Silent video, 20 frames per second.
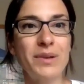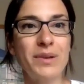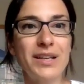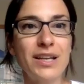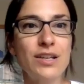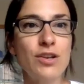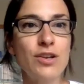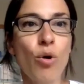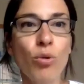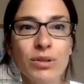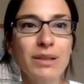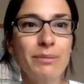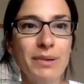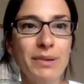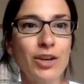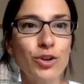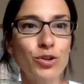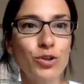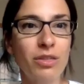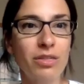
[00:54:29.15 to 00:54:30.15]
It can only be
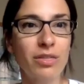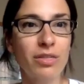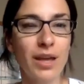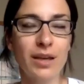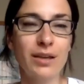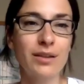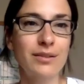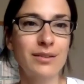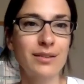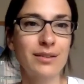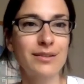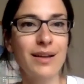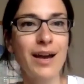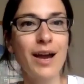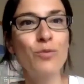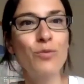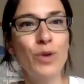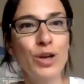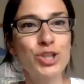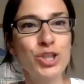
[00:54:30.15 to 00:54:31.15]
a good thing, and I
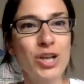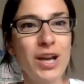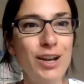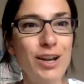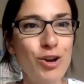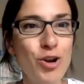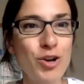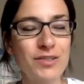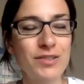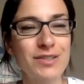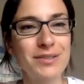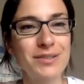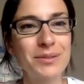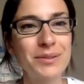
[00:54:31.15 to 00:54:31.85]
wish I learned